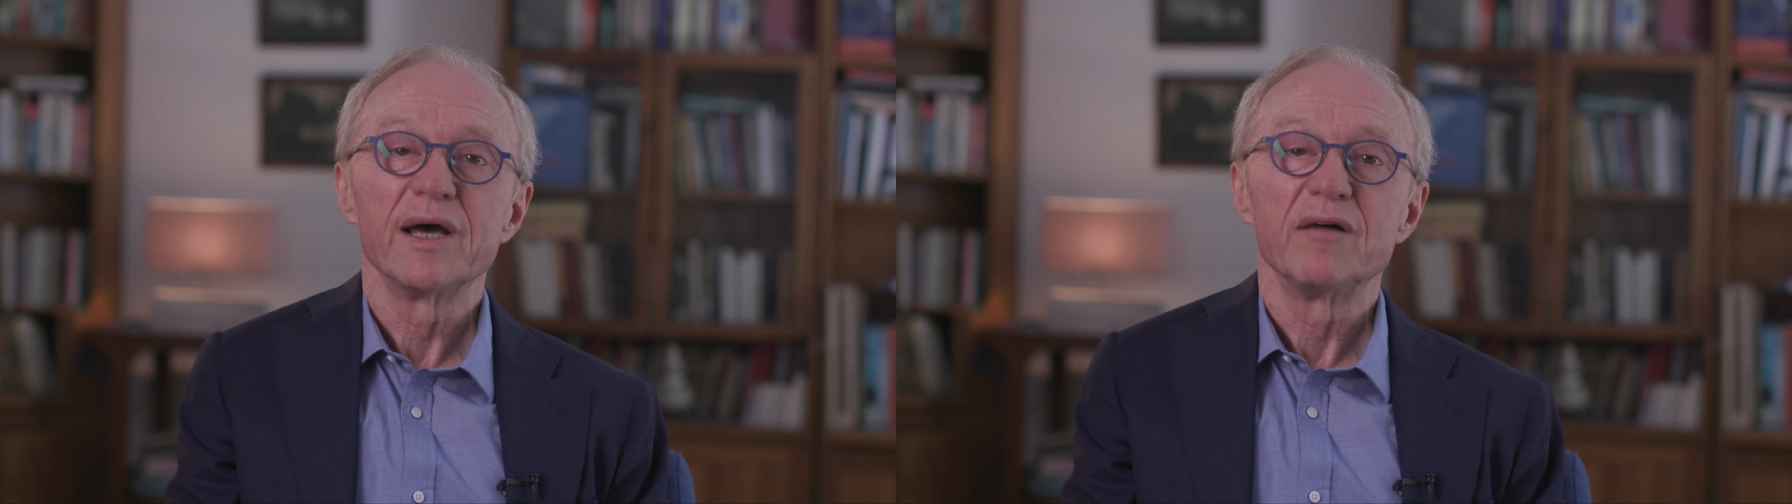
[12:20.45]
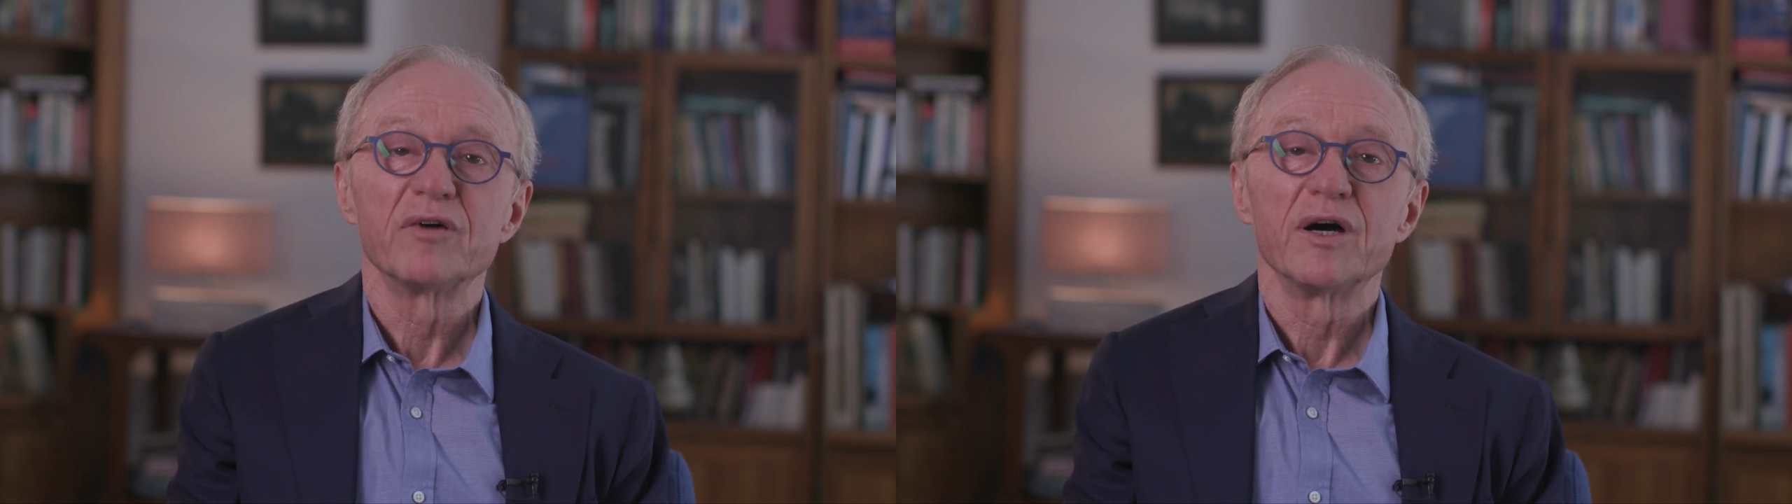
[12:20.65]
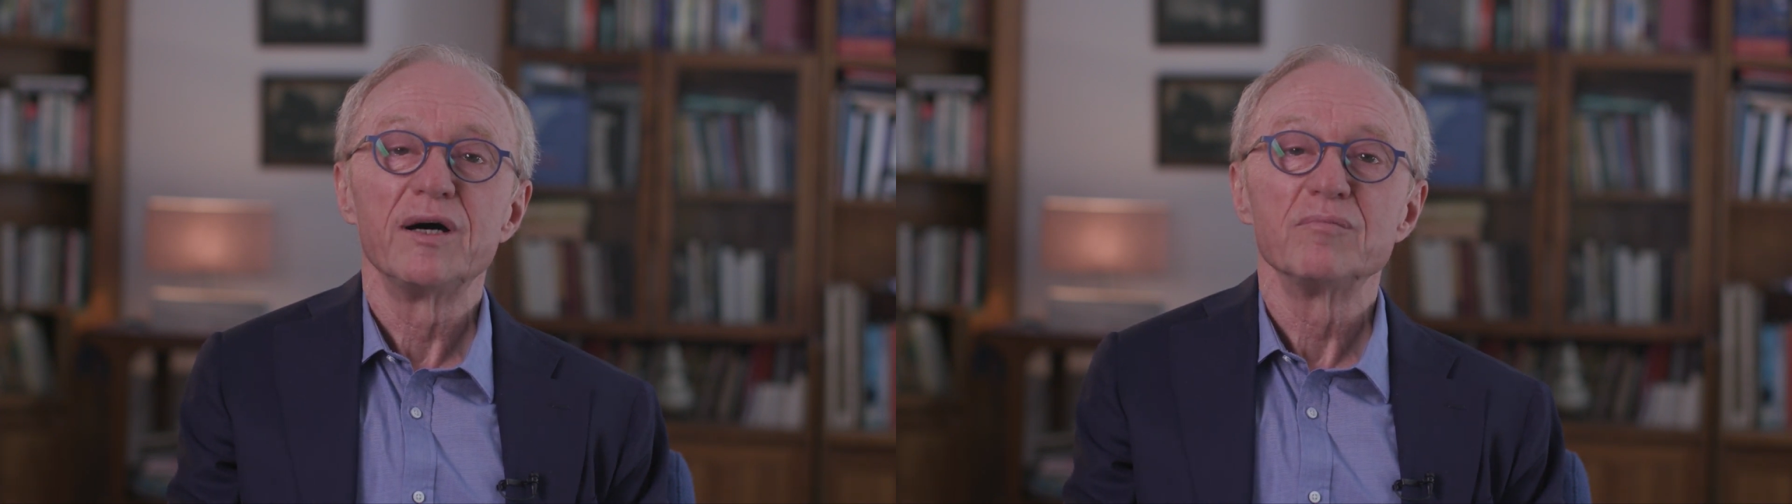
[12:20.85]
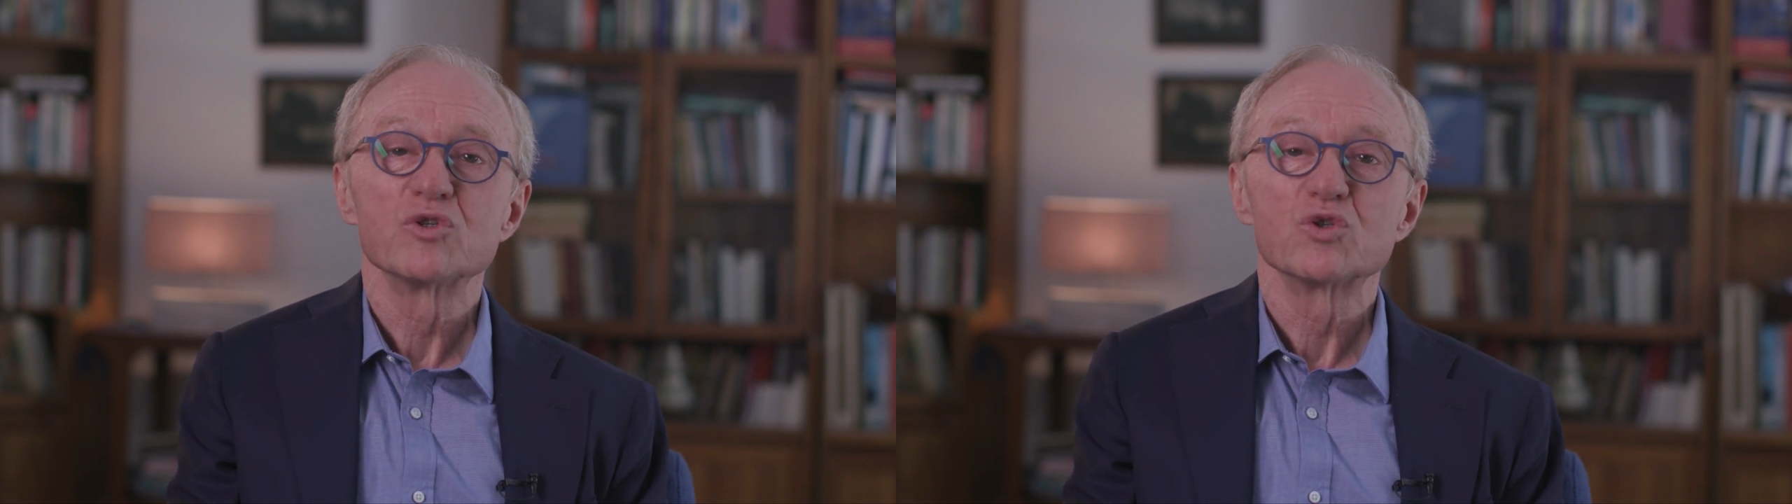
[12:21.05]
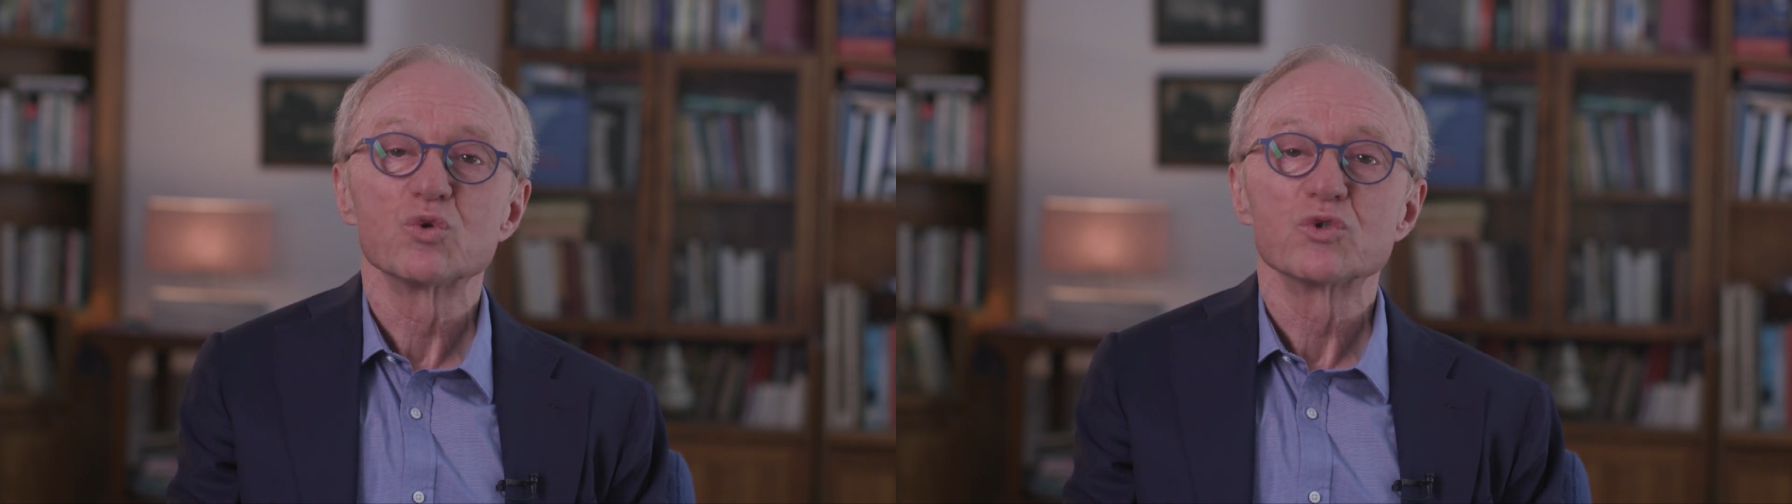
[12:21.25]
Avraham
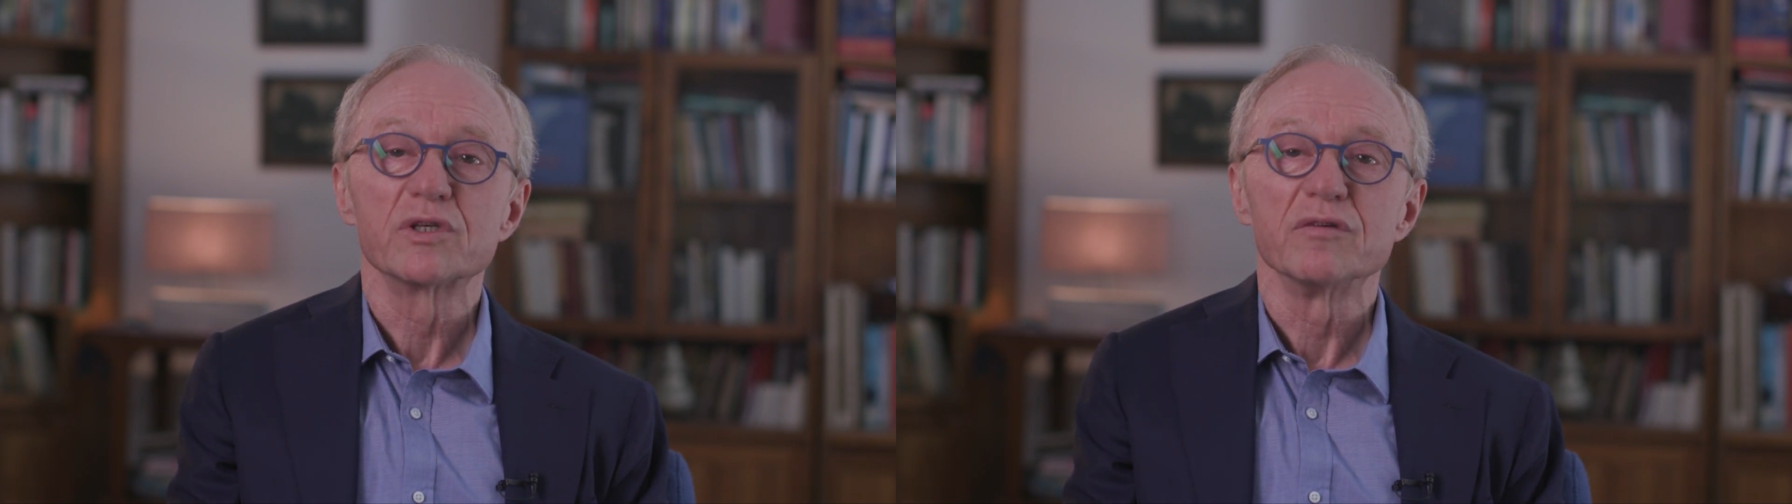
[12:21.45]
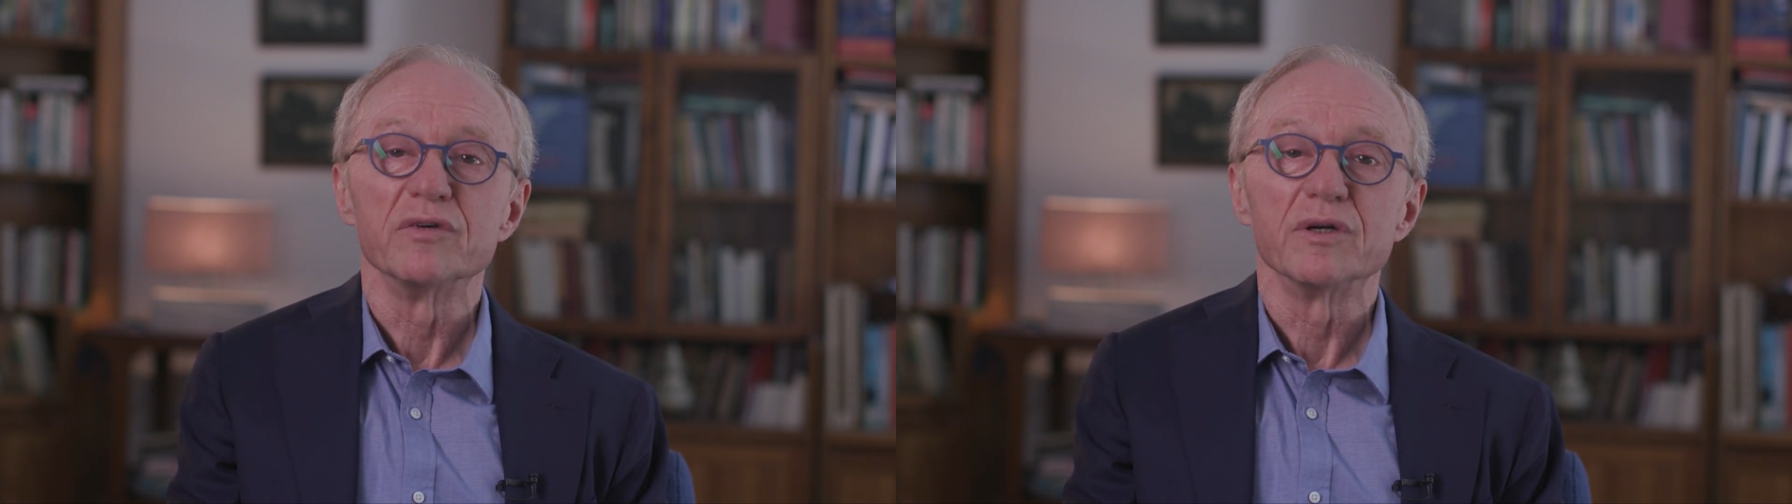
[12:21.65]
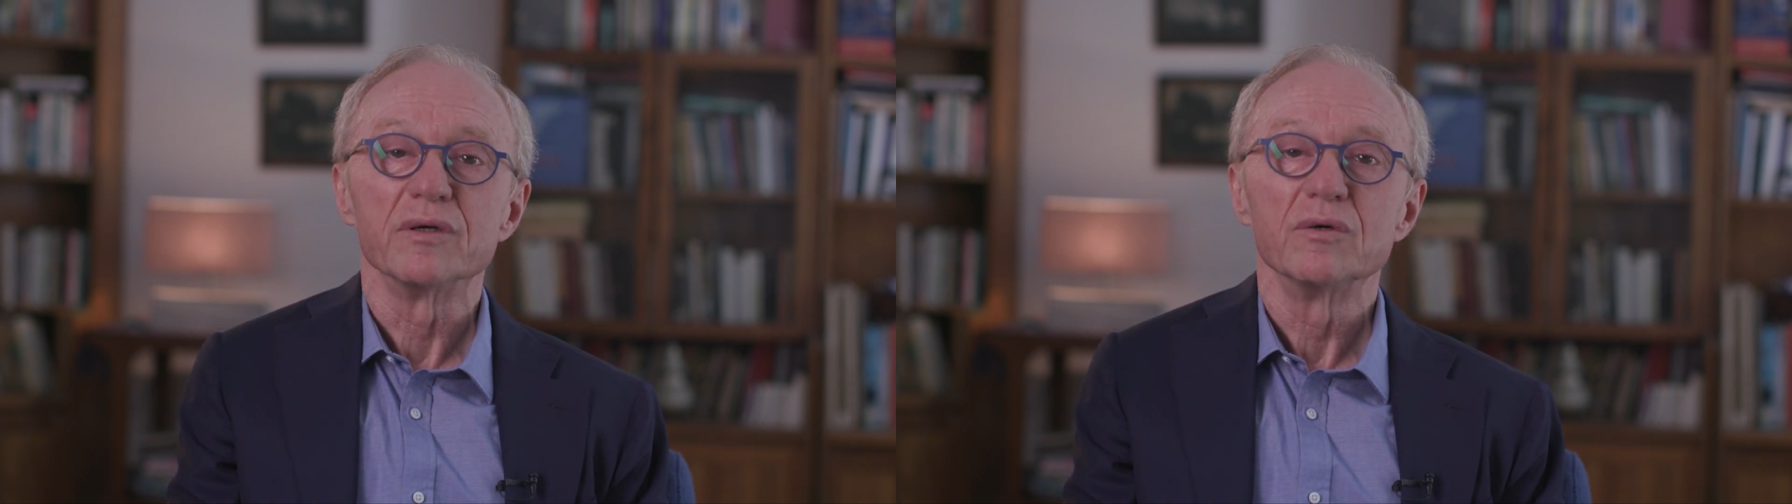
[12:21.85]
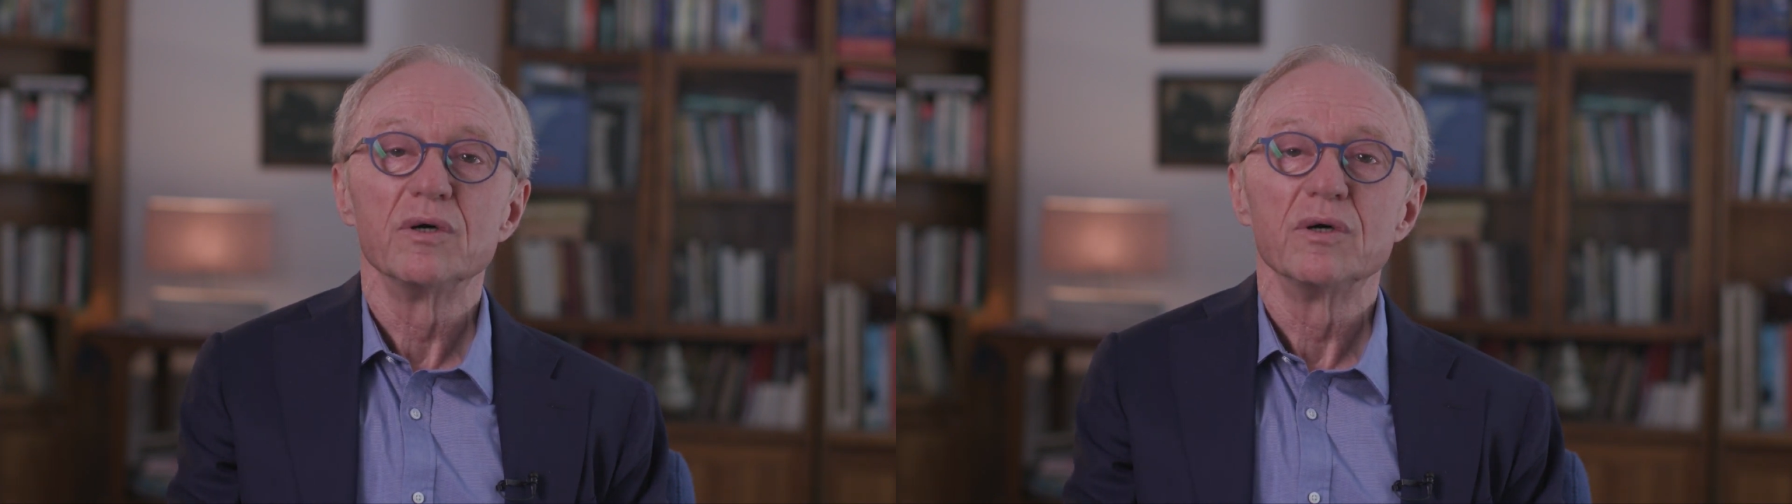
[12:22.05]
Sutzkever,